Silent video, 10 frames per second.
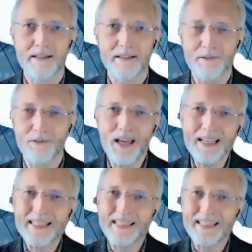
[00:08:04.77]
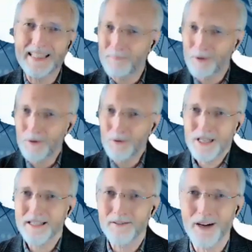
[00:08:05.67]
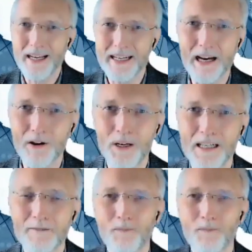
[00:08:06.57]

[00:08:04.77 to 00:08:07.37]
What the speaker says: So that's the approach. And right now,